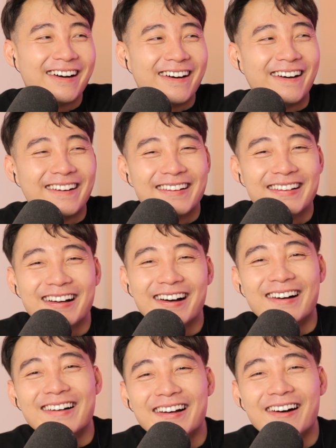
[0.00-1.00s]

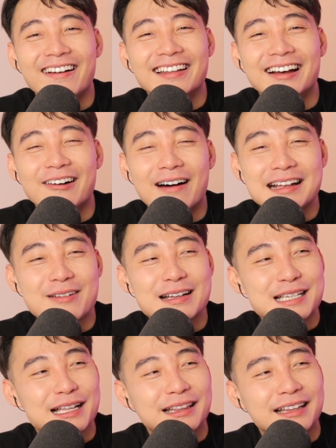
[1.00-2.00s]

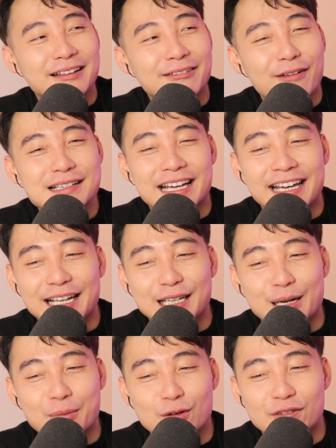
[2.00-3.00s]
What's the
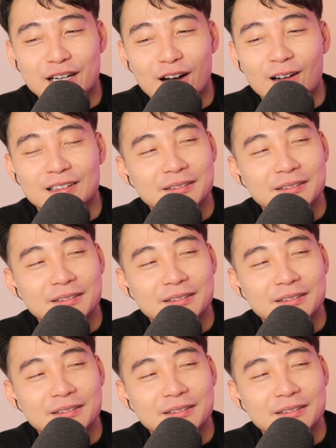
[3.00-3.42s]
Hitler movie called?